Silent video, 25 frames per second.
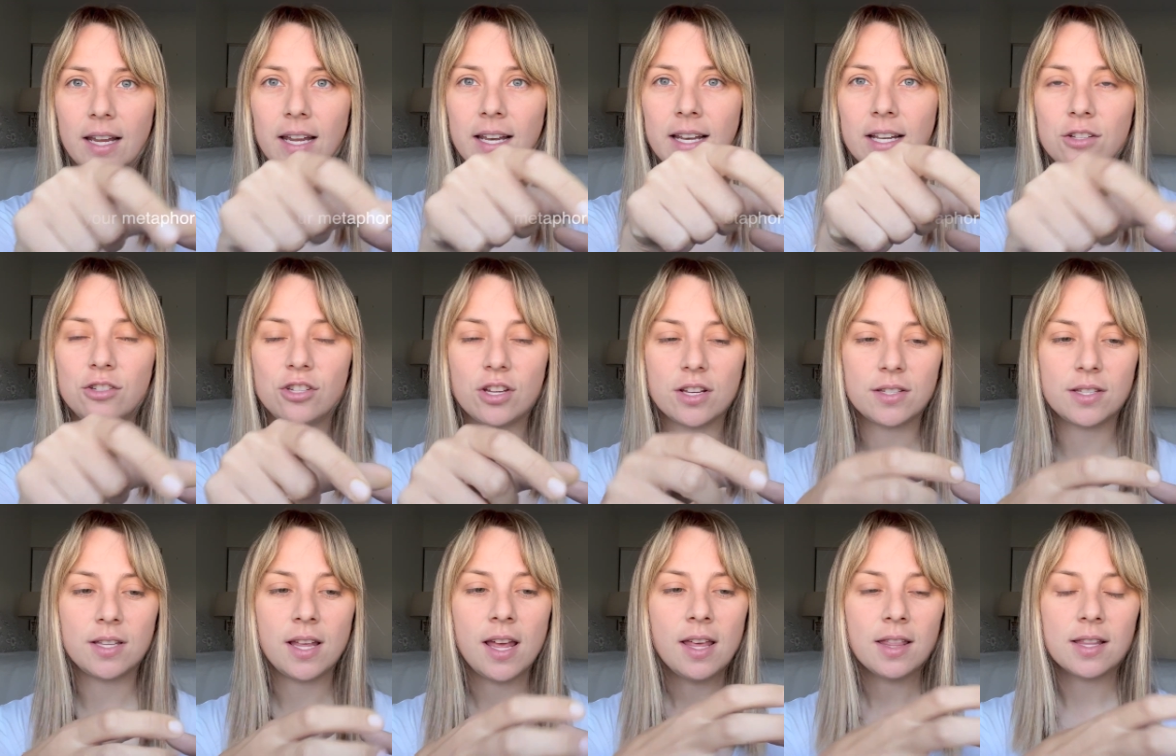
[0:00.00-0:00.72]
And it
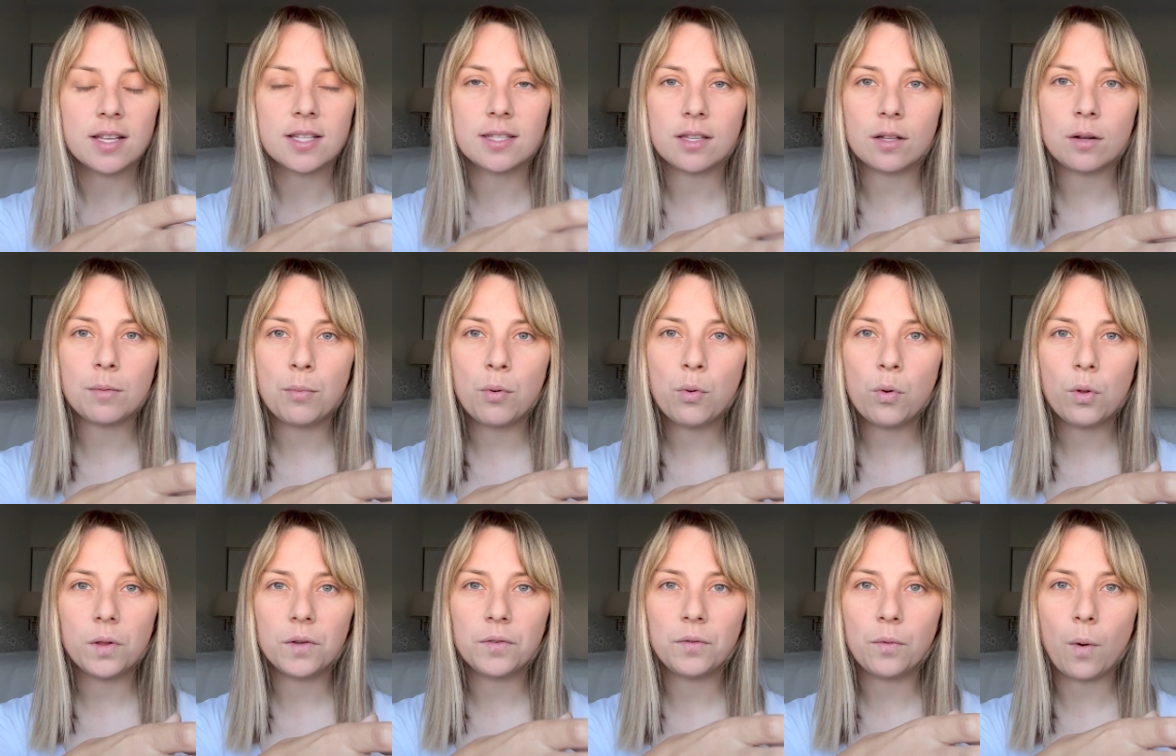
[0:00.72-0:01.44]
just, this little
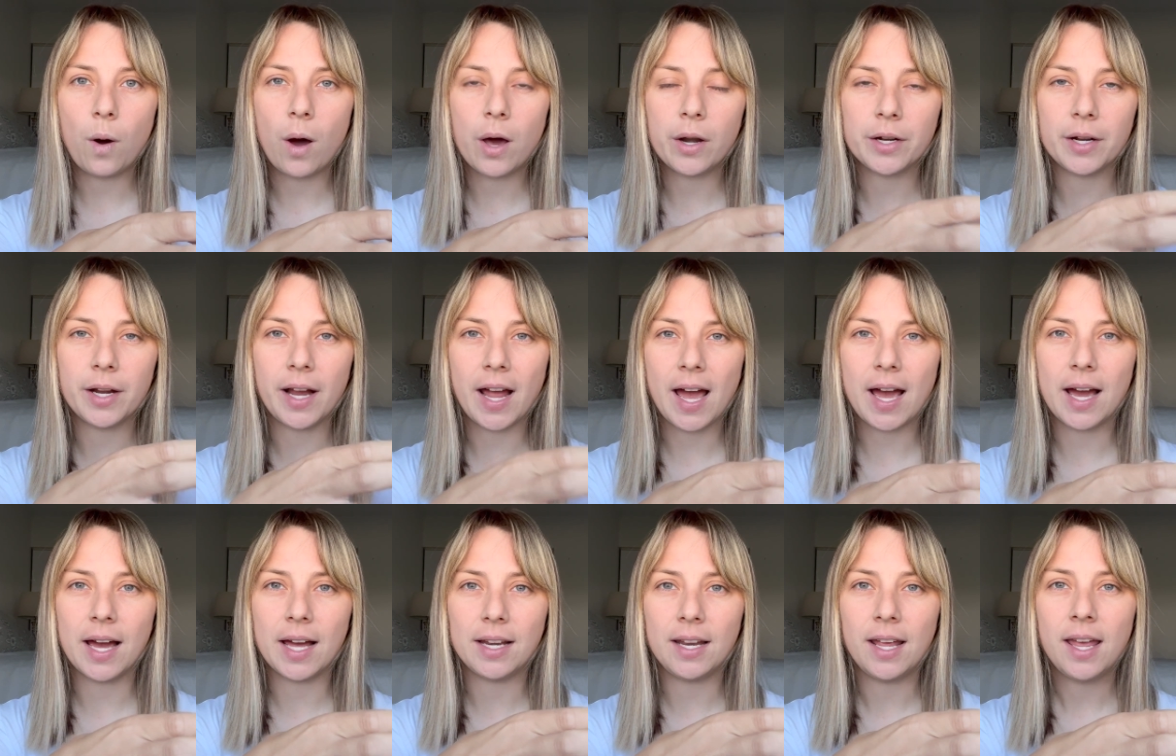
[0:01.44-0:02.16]
pool of water
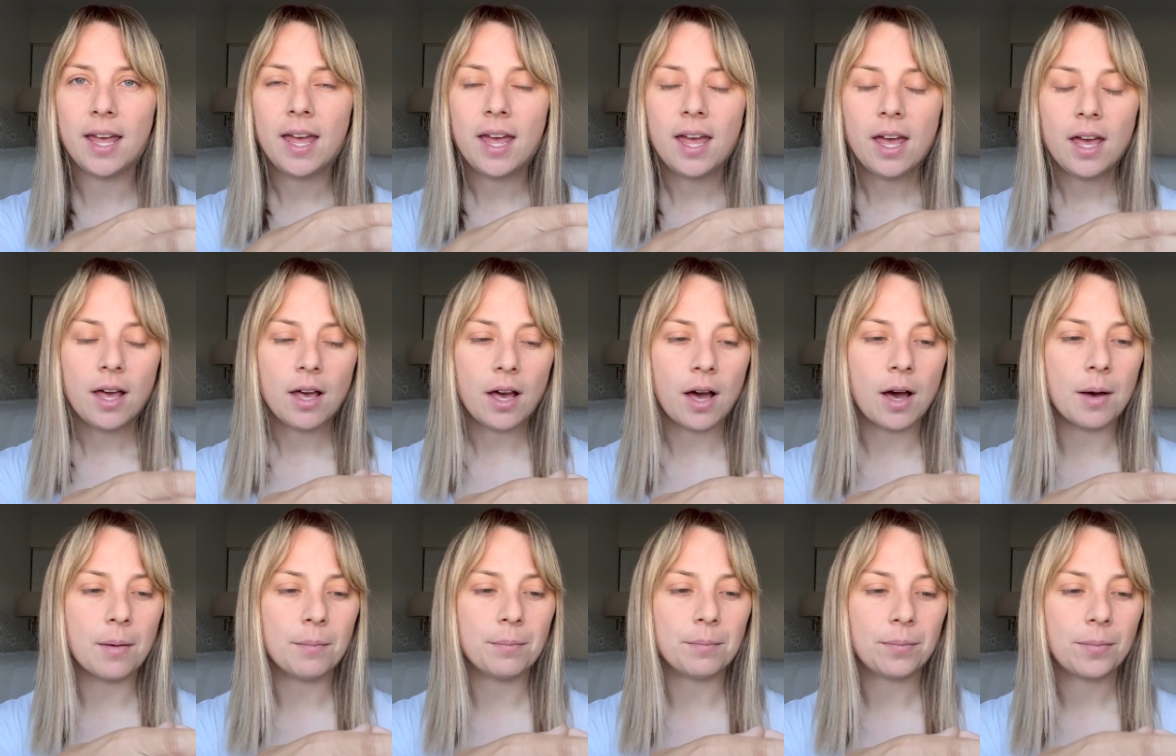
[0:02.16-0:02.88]
had
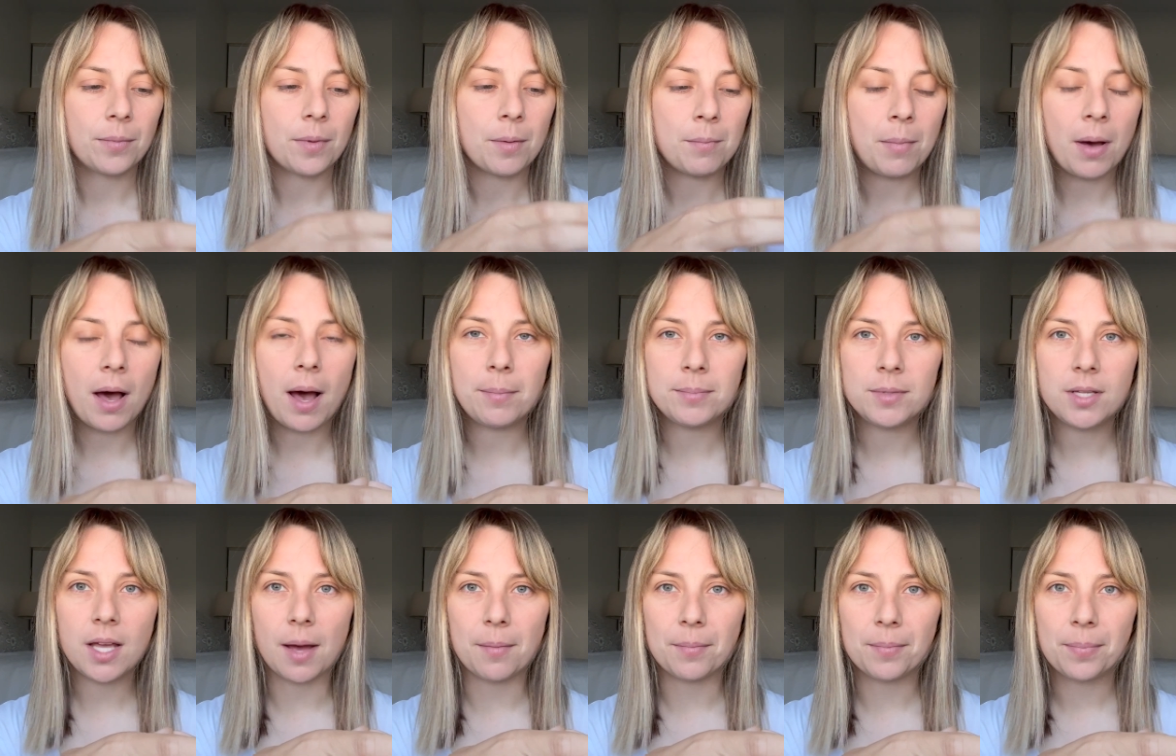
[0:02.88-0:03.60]
um, popped
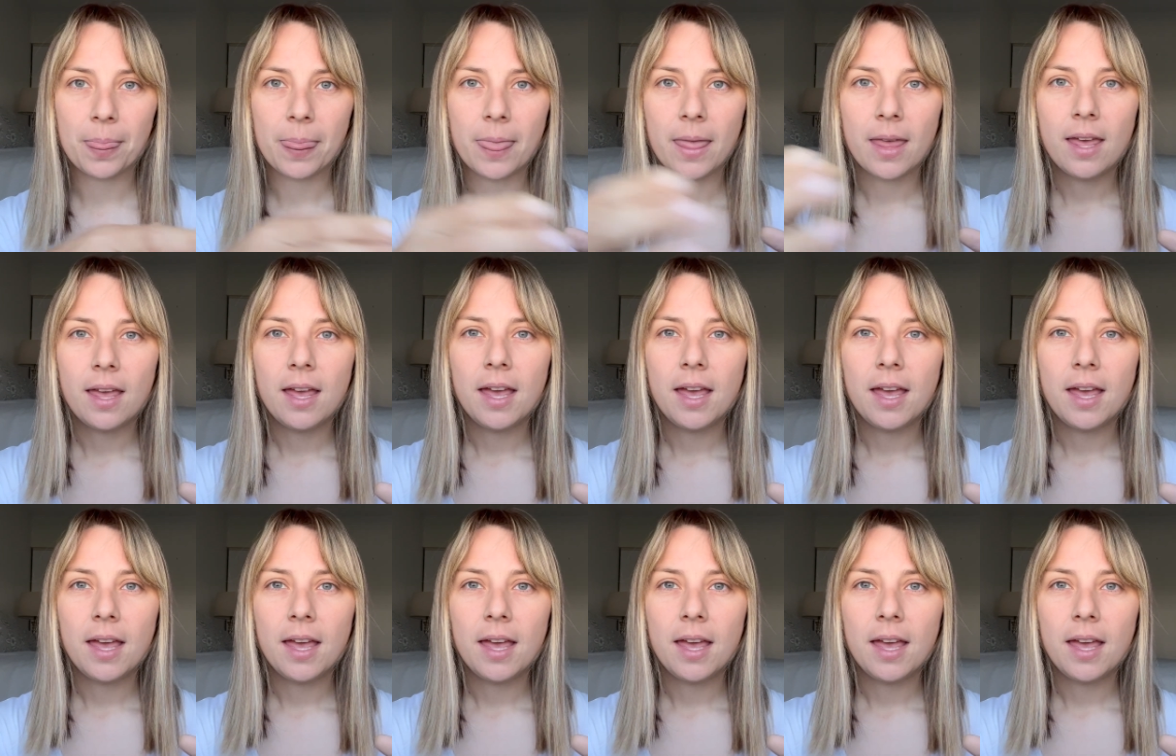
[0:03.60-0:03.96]
up.